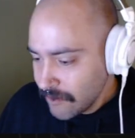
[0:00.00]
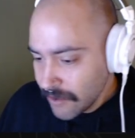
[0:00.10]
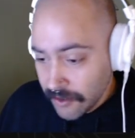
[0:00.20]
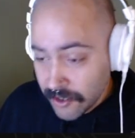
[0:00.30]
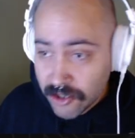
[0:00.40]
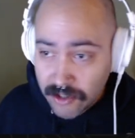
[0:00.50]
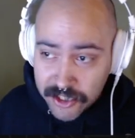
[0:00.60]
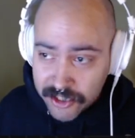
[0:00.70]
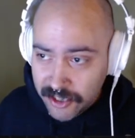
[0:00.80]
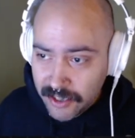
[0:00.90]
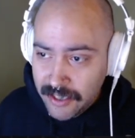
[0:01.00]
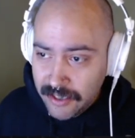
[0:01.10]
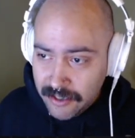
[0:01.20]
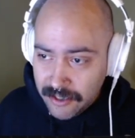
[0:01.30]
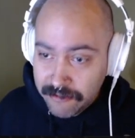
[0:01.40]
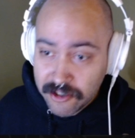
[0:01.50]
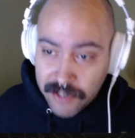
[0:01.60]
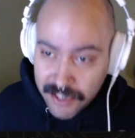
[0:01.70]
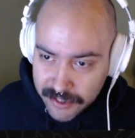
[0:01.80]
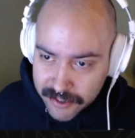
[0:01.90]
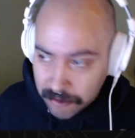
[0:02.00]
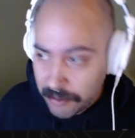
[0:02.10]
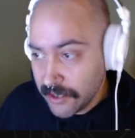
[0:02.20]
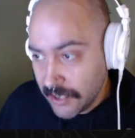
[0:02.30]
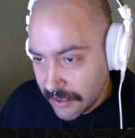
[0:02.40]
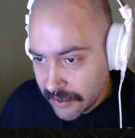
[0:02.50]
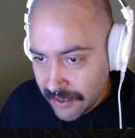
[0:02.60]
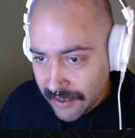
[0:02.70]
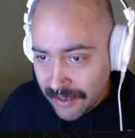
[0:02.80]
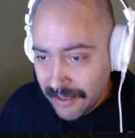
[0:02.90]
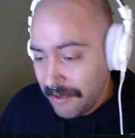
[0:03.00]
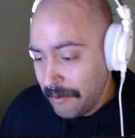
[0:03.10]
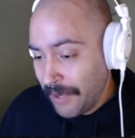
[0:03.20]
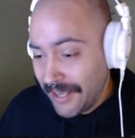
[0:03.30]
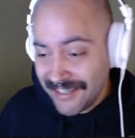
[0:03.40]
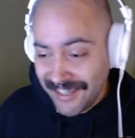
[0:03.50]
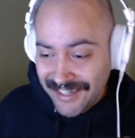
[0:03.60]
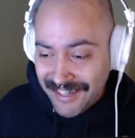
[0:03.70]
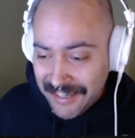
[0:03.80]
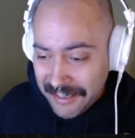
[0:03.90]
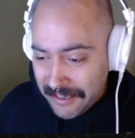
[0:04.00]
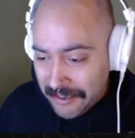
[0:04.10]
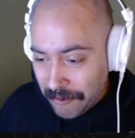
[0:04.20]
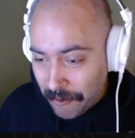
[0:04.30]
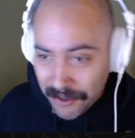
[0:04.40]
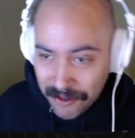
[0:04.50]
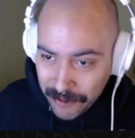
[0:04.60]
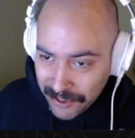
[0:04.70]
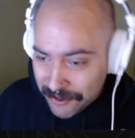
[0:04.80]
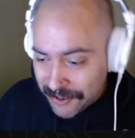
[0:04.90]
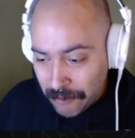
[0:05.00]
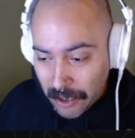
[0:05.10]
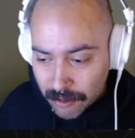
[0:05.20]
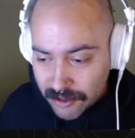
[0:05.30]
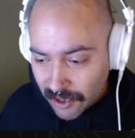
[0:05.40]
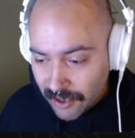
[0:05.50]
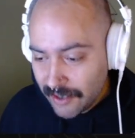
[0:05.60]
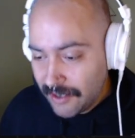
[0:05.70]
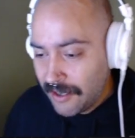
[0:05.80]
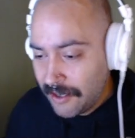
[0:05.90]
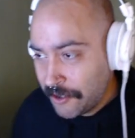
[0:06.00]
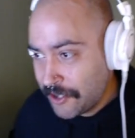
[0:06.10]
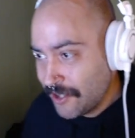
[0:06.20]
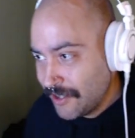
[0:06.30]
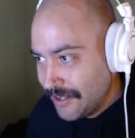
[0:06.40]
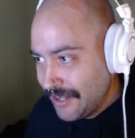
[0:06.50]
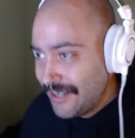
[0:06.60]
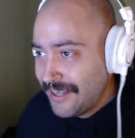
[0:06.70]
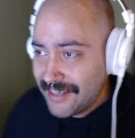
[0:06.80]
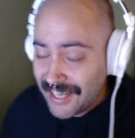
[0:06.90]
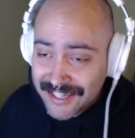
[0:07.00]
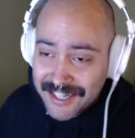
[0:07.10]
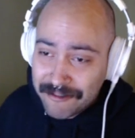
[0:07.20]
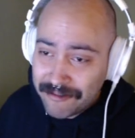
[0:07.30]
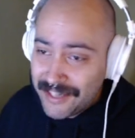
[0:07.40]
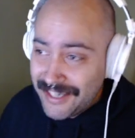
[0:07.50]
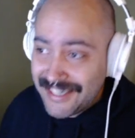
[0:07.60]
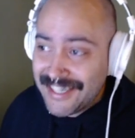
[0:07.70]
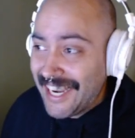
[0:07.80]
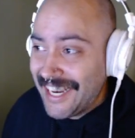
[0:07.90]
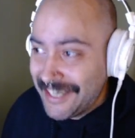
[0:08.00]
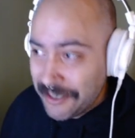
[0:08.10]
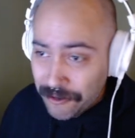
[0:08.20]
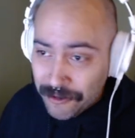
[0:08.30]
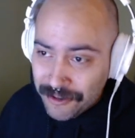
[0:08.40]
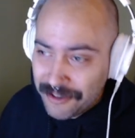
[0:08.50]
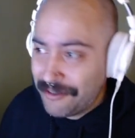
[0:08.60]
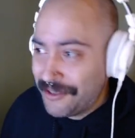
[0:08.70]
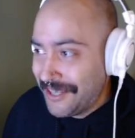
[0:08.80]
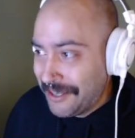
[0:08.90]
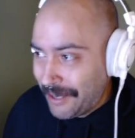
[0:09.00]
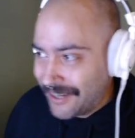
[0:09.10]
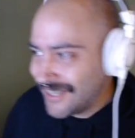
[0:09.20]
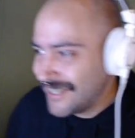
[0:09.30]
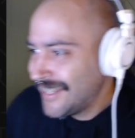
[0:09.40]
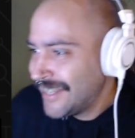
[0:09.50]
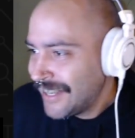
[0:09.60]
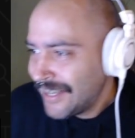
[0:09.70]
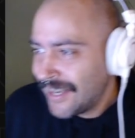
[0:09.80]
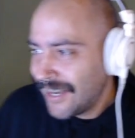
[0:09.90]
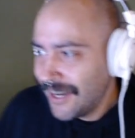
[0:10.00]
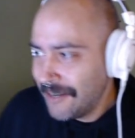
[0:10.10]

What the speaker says: the structure of trees or buildings based on where the wiggles and wobbles are, which that's kind of insane and cool if you think about it.